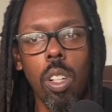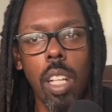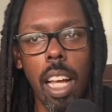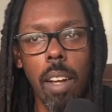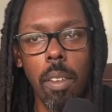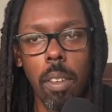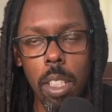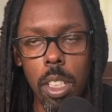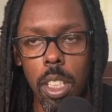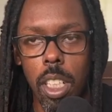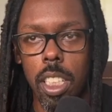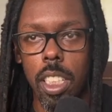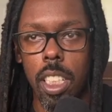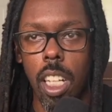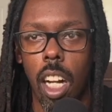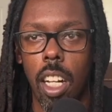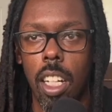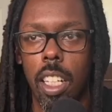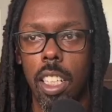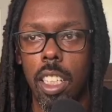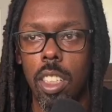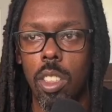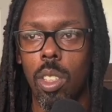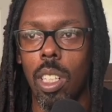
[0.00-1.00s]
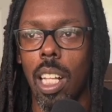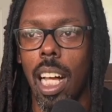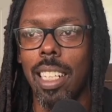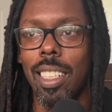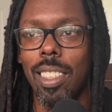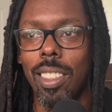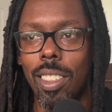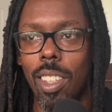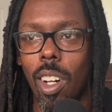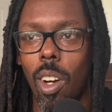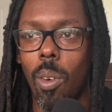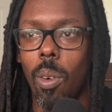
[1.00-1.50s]
like, when you're younger, you're
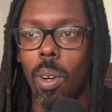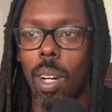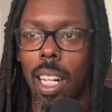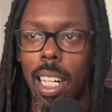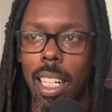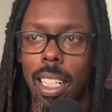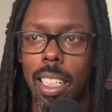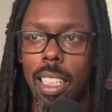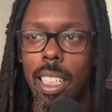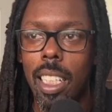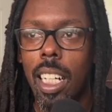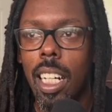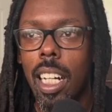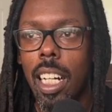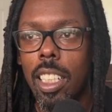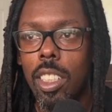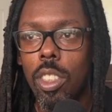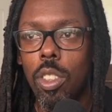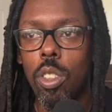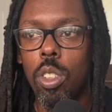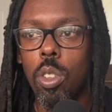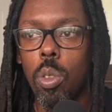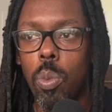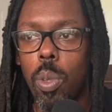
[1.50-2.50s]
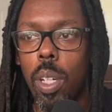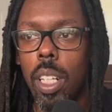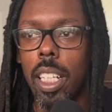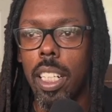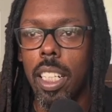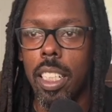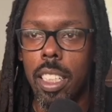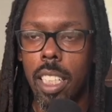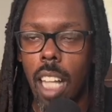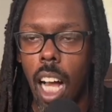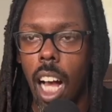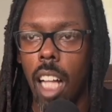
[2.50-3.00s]
like, you know what? Yeah. You're willing
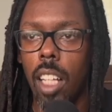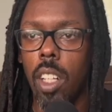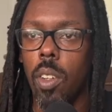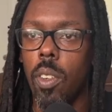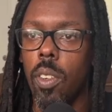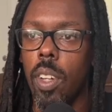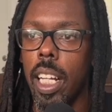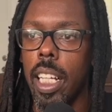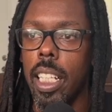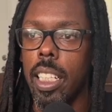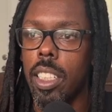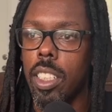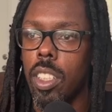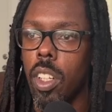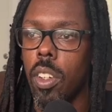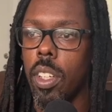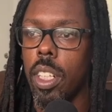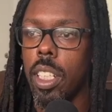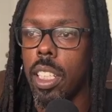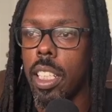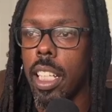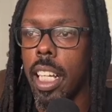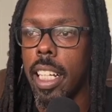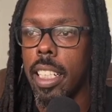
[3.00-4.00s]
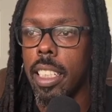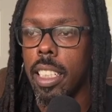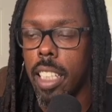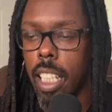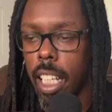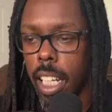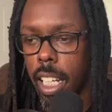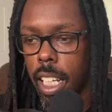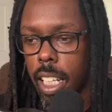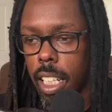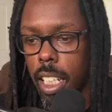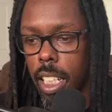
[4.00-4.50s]
to tolerate certain things
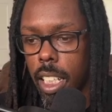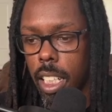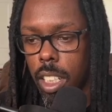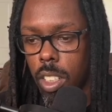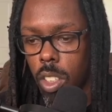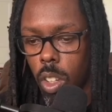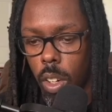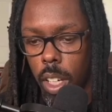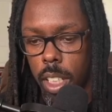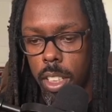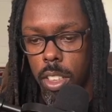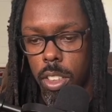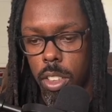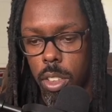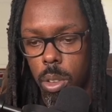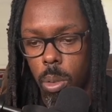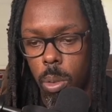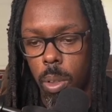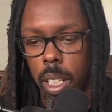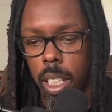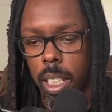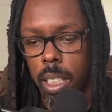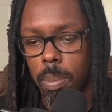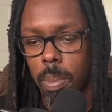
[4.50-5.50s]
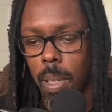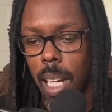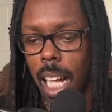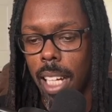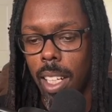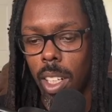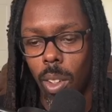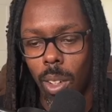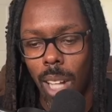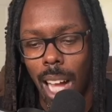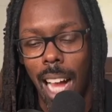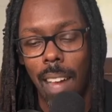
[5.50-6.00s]
that, you know, in your 20s. But I
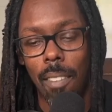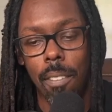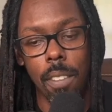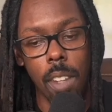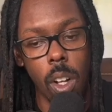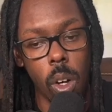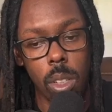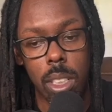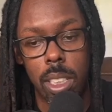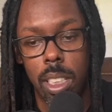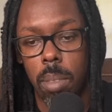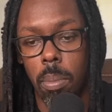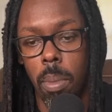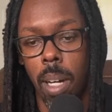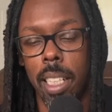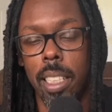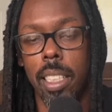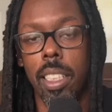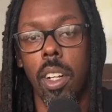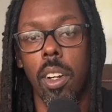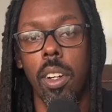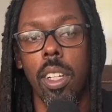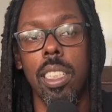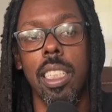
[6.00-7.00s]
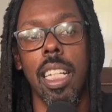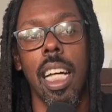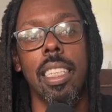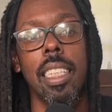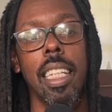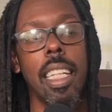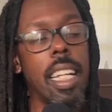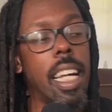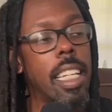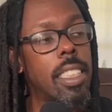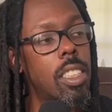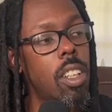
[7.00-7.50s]
know I've noticed in my 30s, I
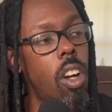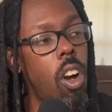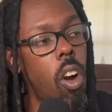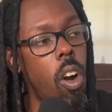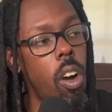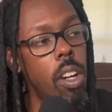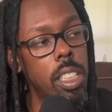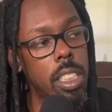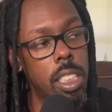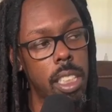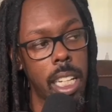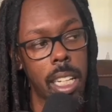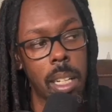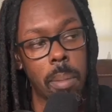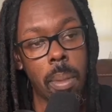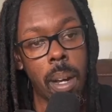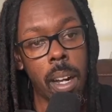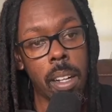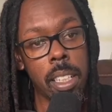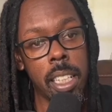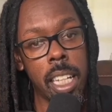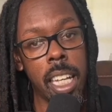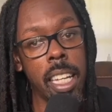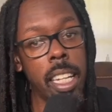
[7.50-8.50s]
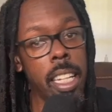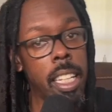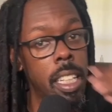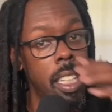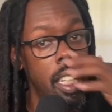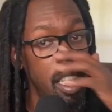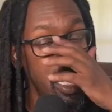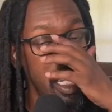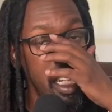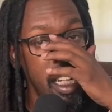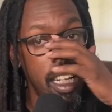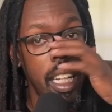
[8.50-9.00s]
think that's the hardest thing about dating.
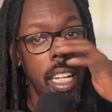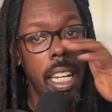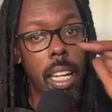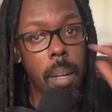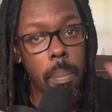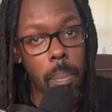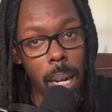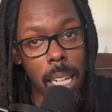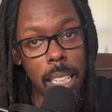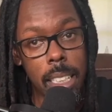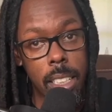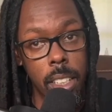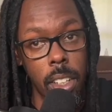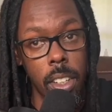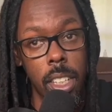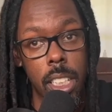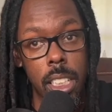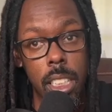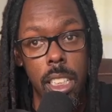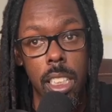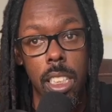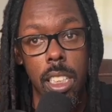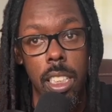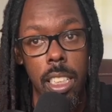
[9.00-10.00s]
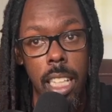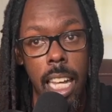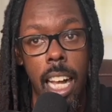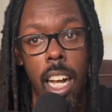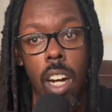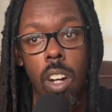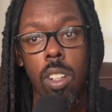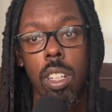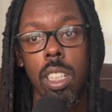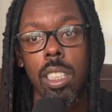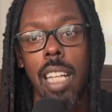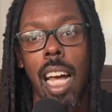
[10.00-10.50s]
In my 30s is
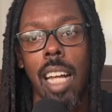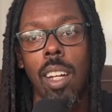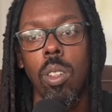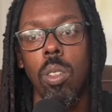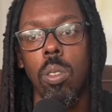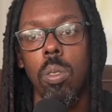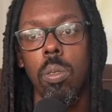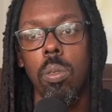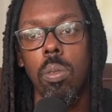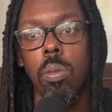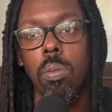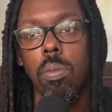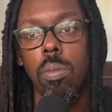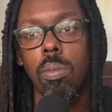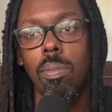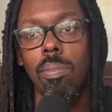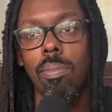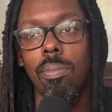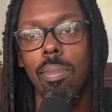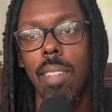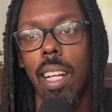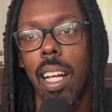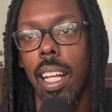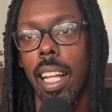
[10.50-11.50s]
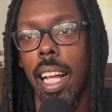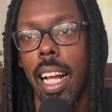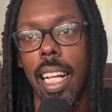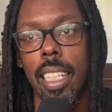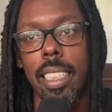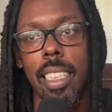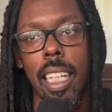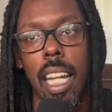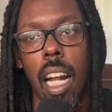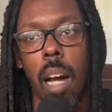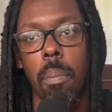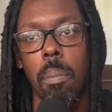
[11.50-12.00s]
now, because I don't, like I
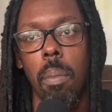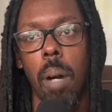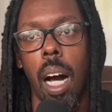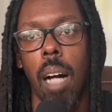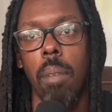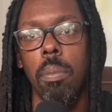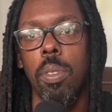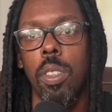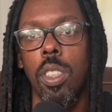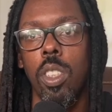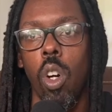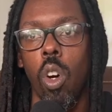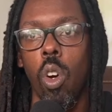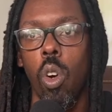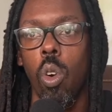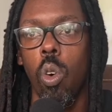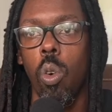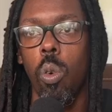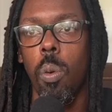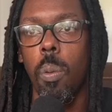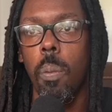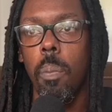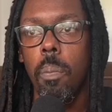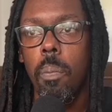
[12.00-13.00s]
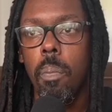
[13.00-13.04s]
said, I'm so,